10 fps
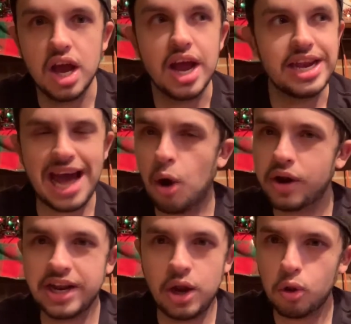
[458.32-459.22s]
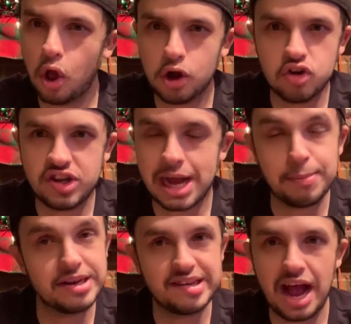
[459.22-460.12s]
now can no longer step
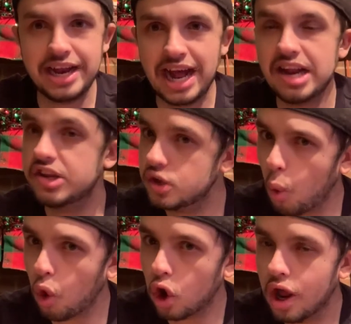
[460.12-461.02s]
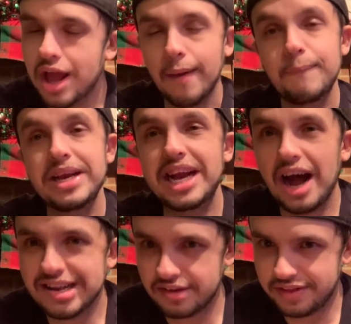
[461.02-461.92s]
inside that store
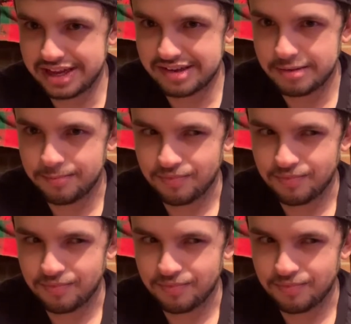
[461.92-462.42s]
because of this.